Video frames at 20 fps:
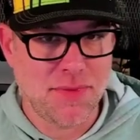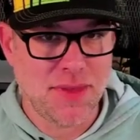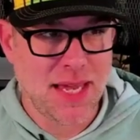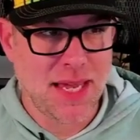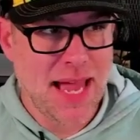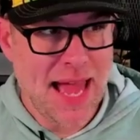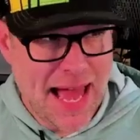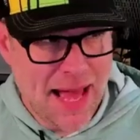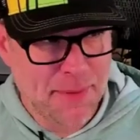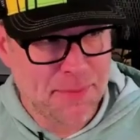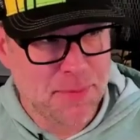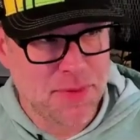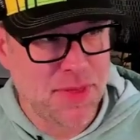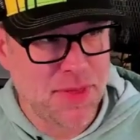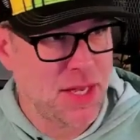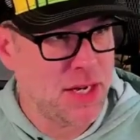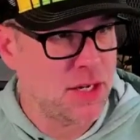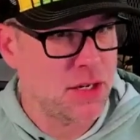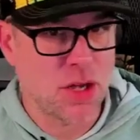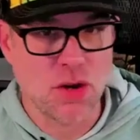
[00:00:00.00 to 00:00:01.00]
the app
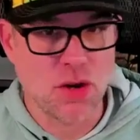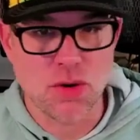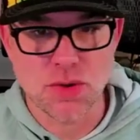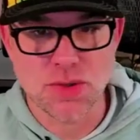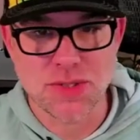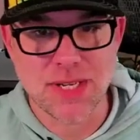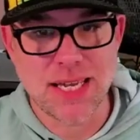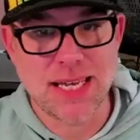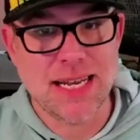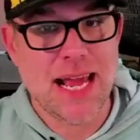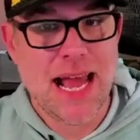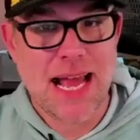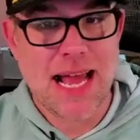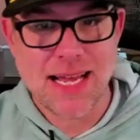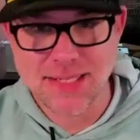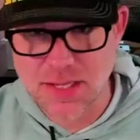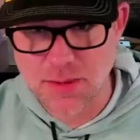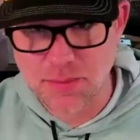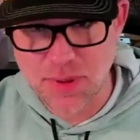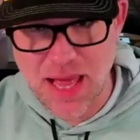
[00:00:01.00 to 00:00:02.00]
then goes and
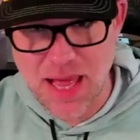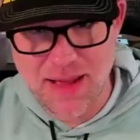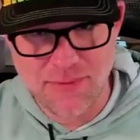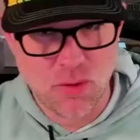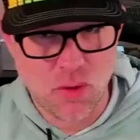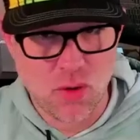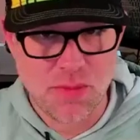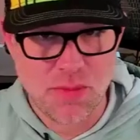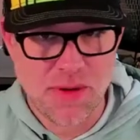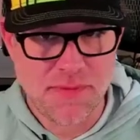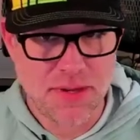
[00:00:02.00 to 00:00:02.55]
asks the platform